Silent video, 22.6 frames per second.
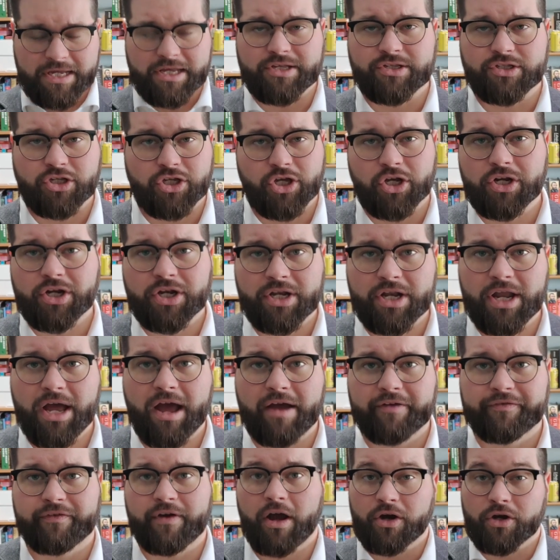is good
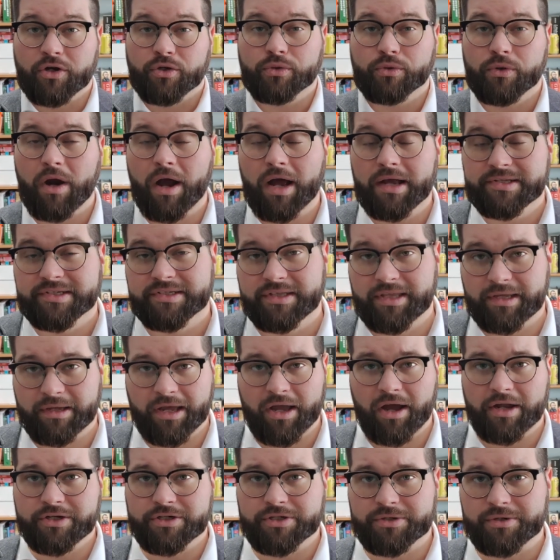enough across the
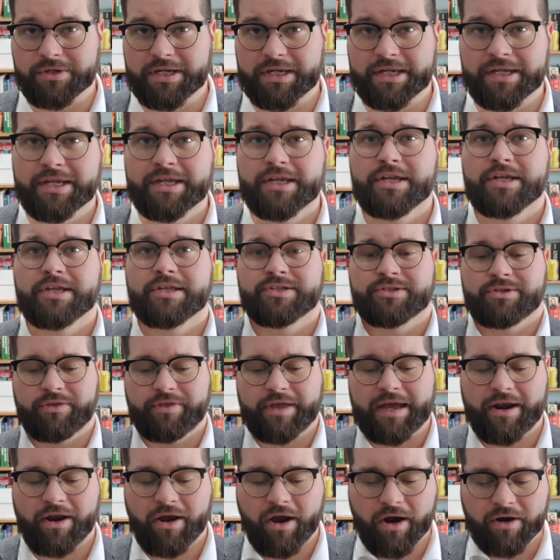country so
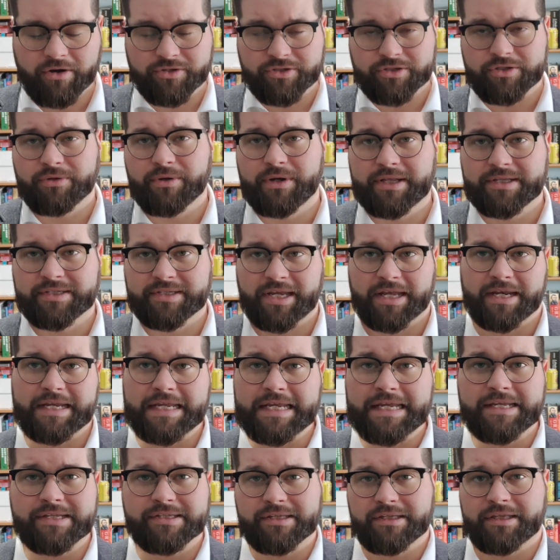that our students can
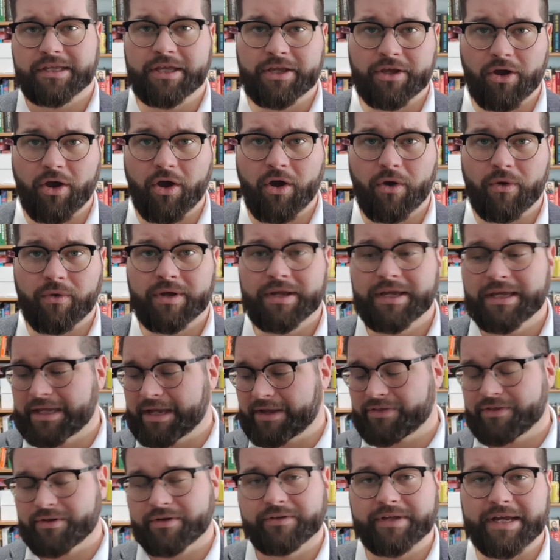easily go
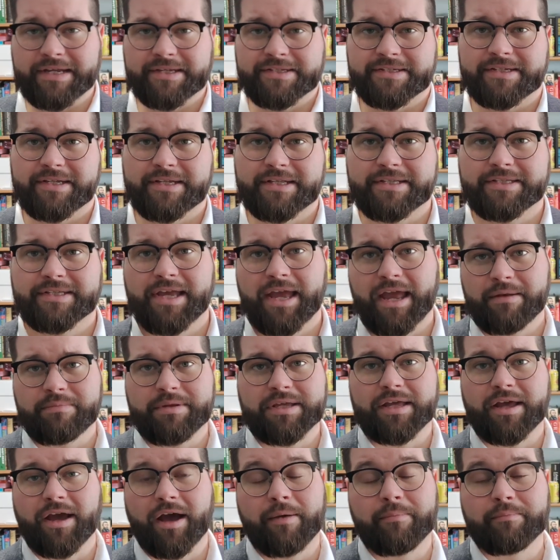get their license and
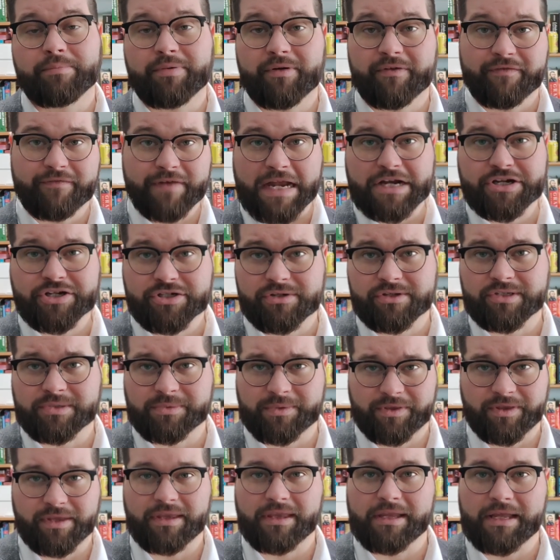become professionals
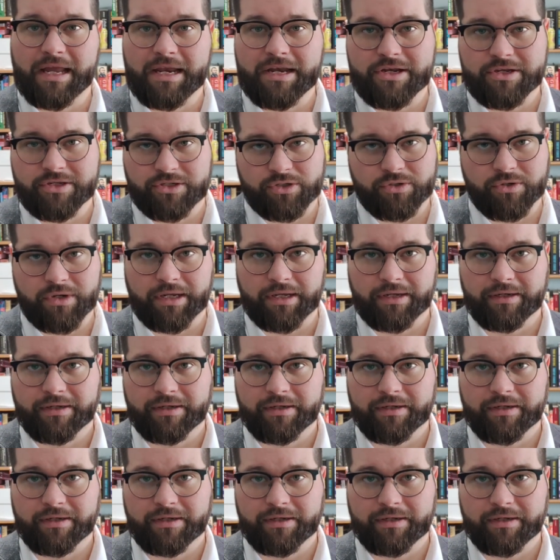within the industry.